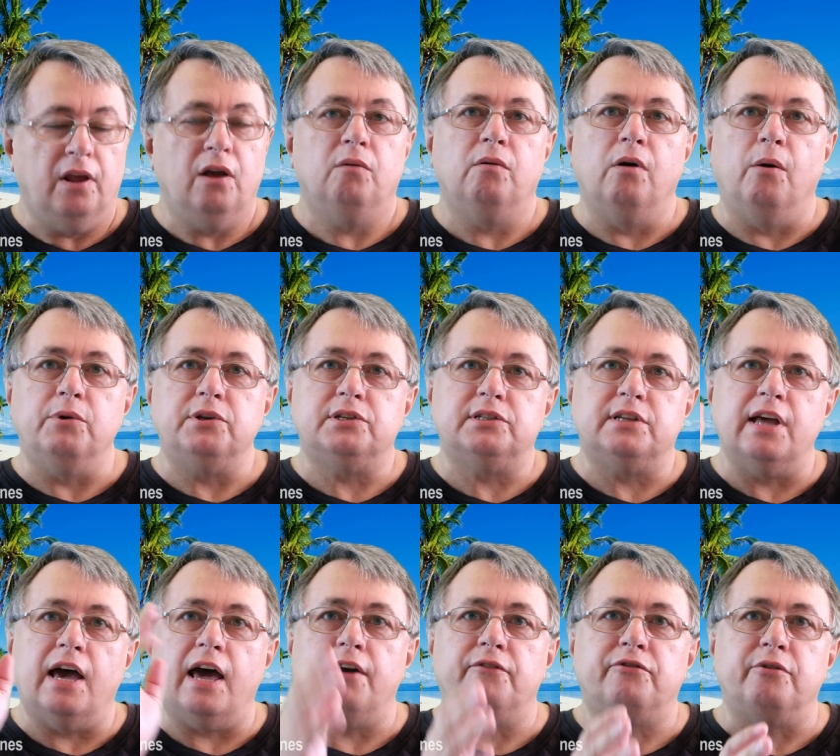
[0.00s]
where we
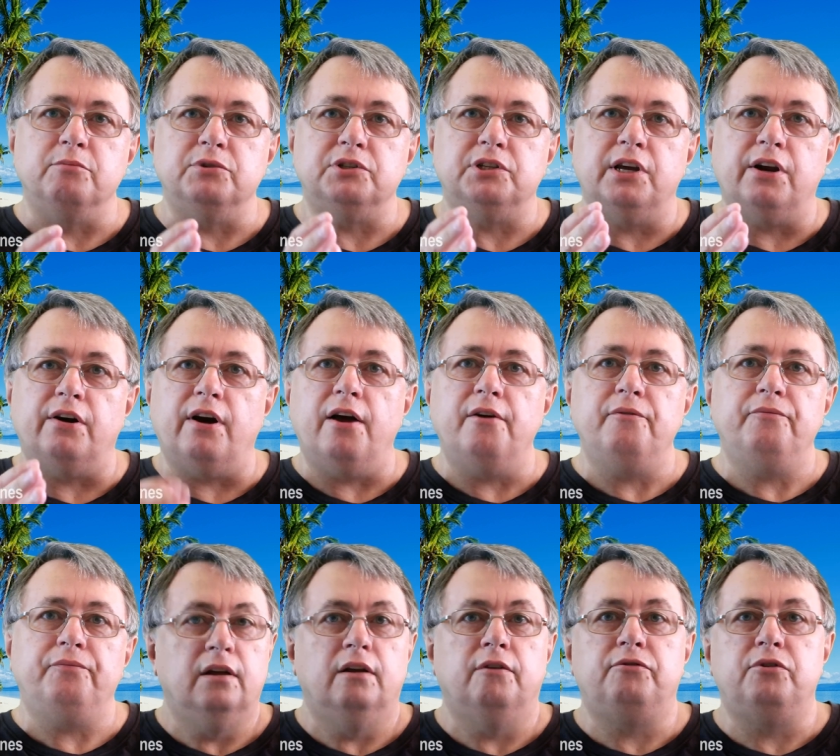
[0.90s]
started from
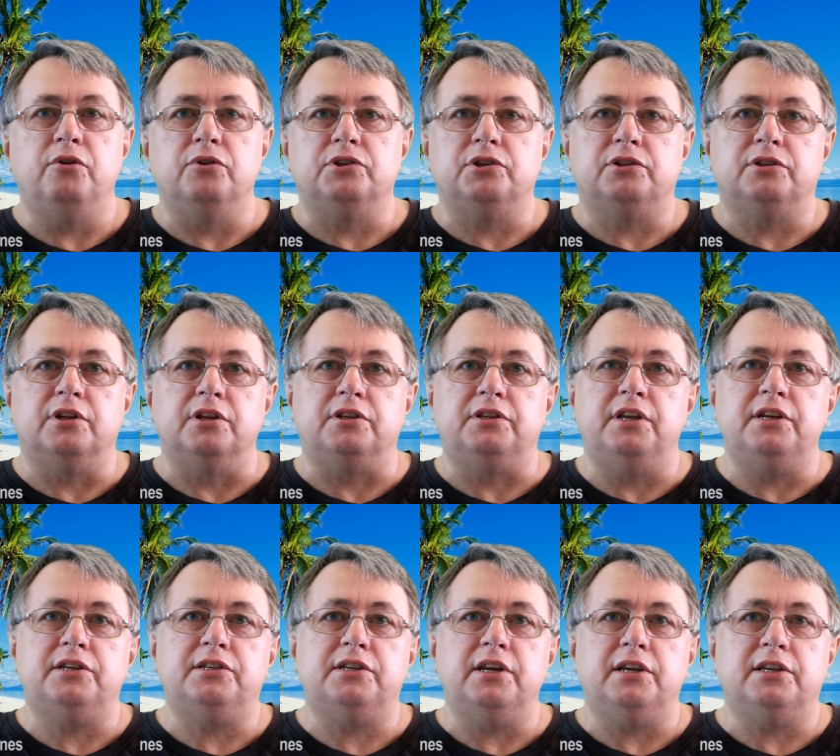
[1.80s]
zero. A few
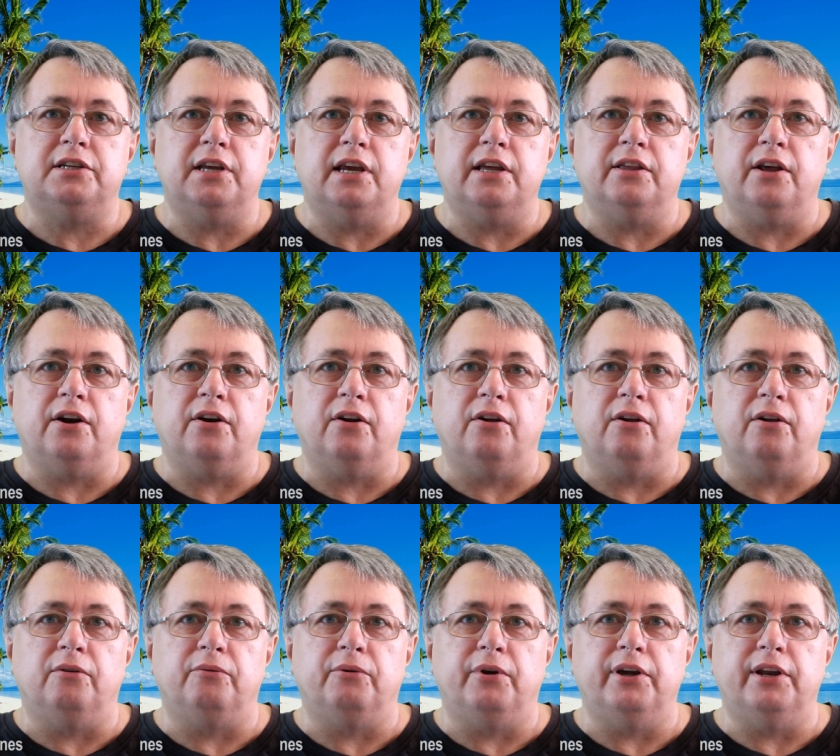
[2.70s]
statistics here that
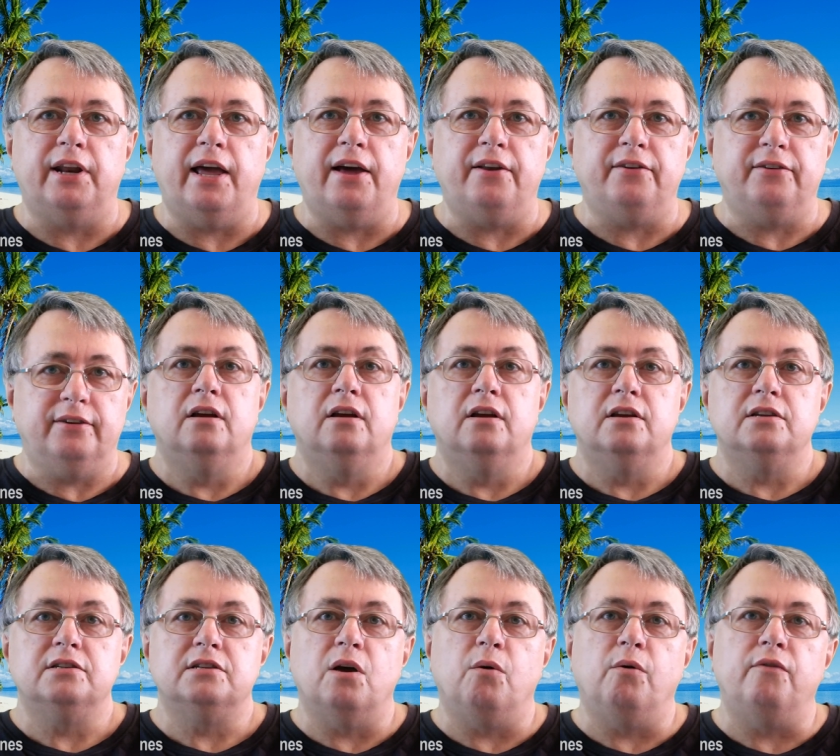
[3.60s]
I'll read out.
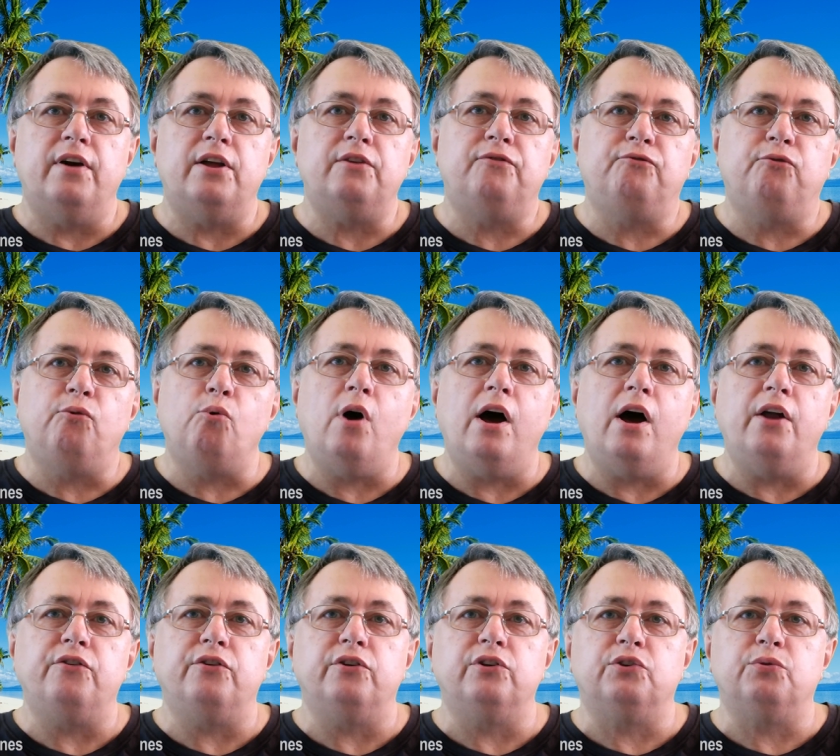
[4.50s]
So we've had
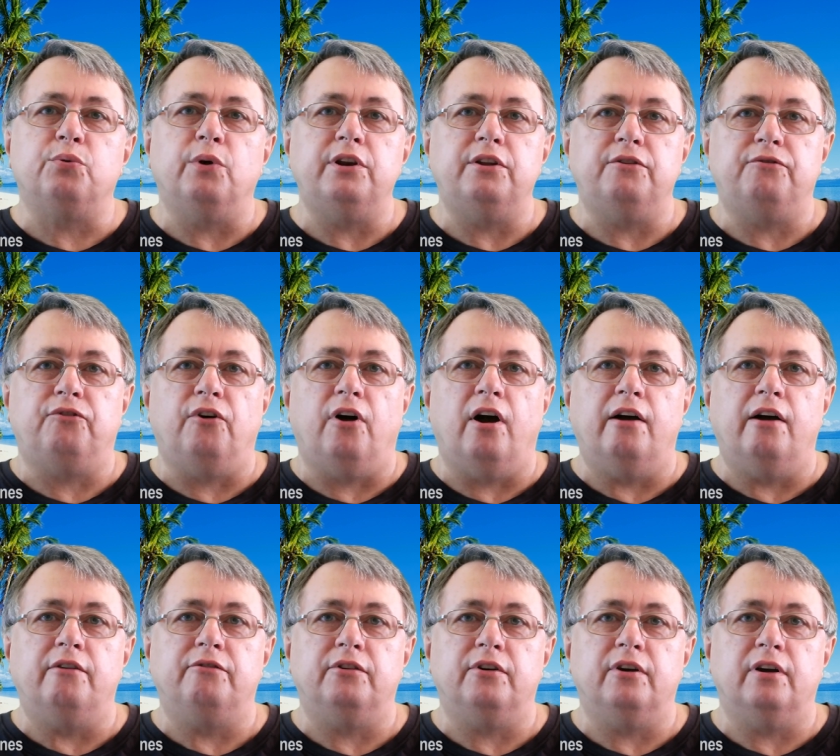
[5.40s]

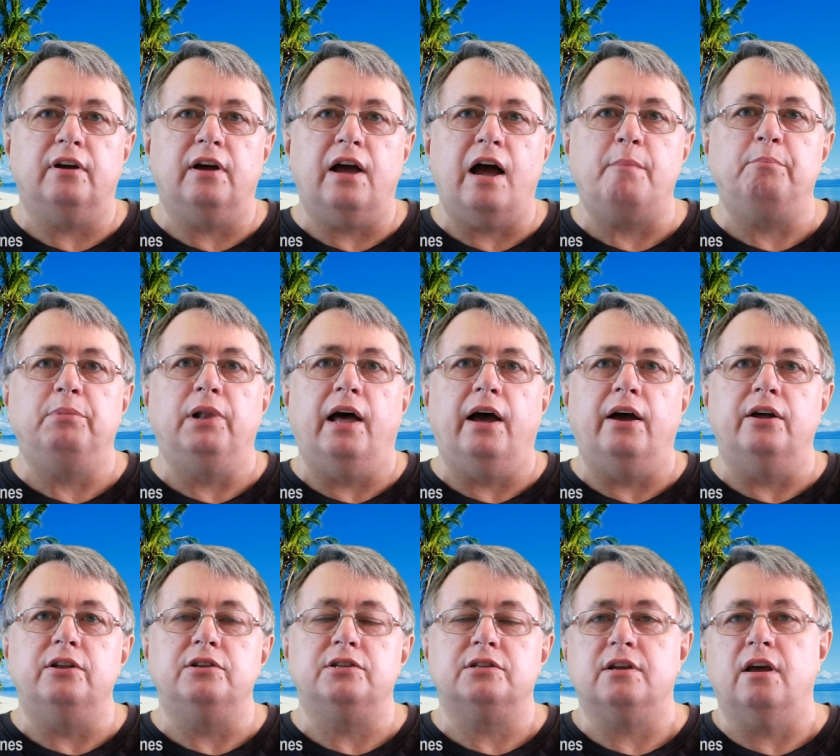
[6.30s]
425
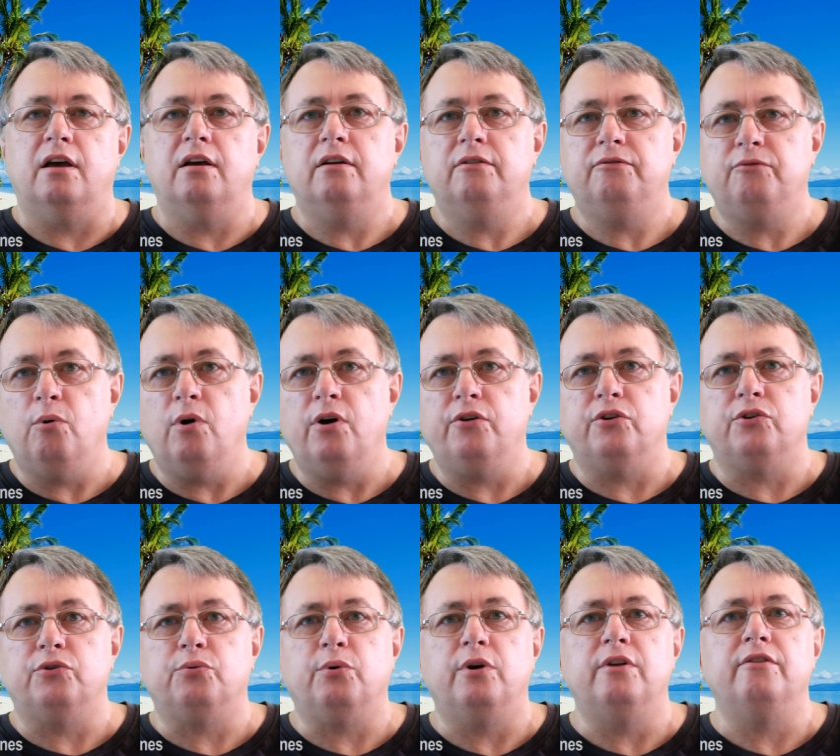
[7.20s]
uploads. So
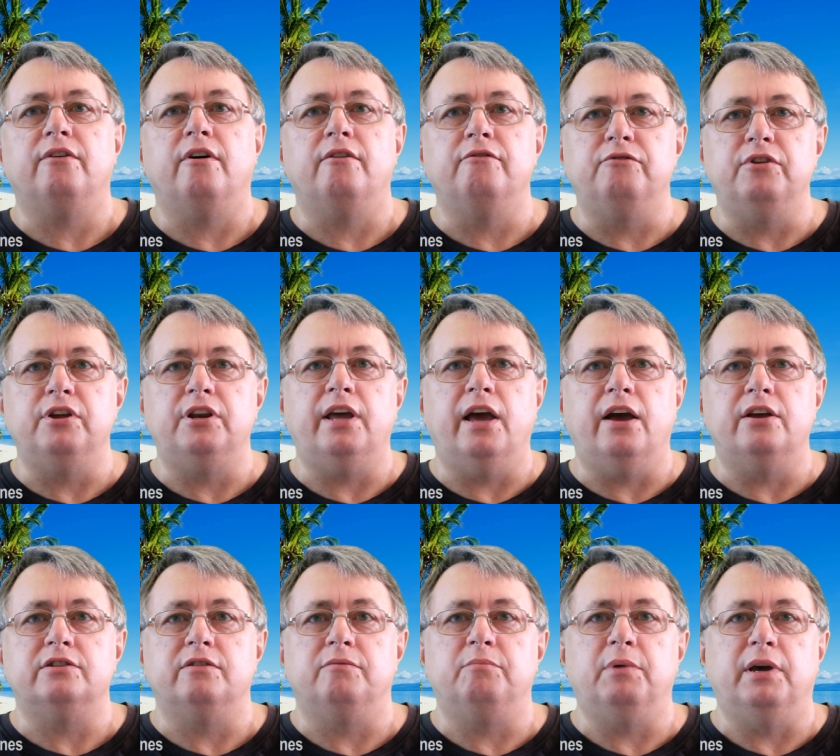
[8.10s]
425
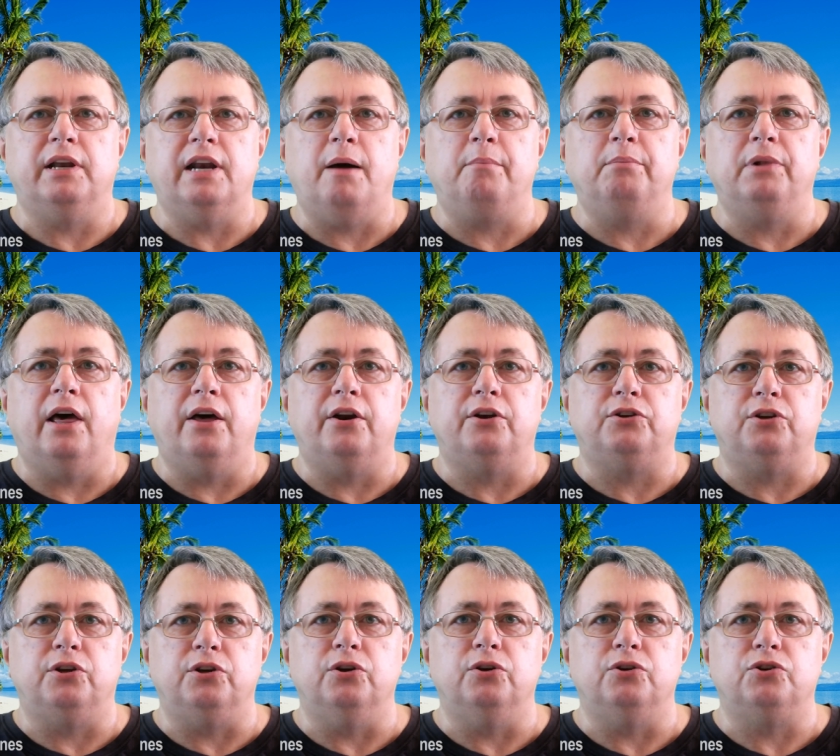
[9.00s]
videos have been uploaded
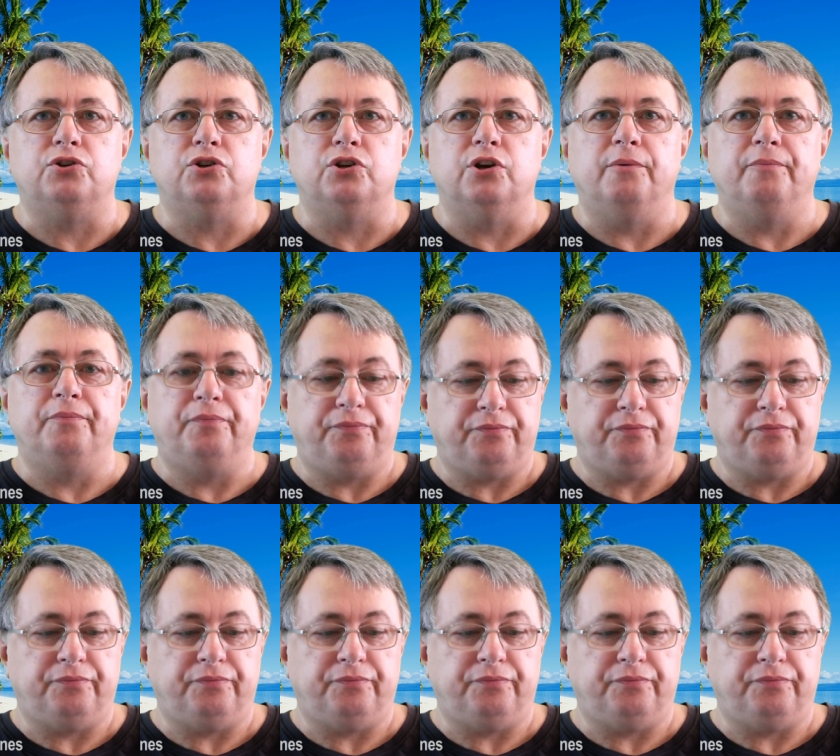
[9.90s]
to YouTube.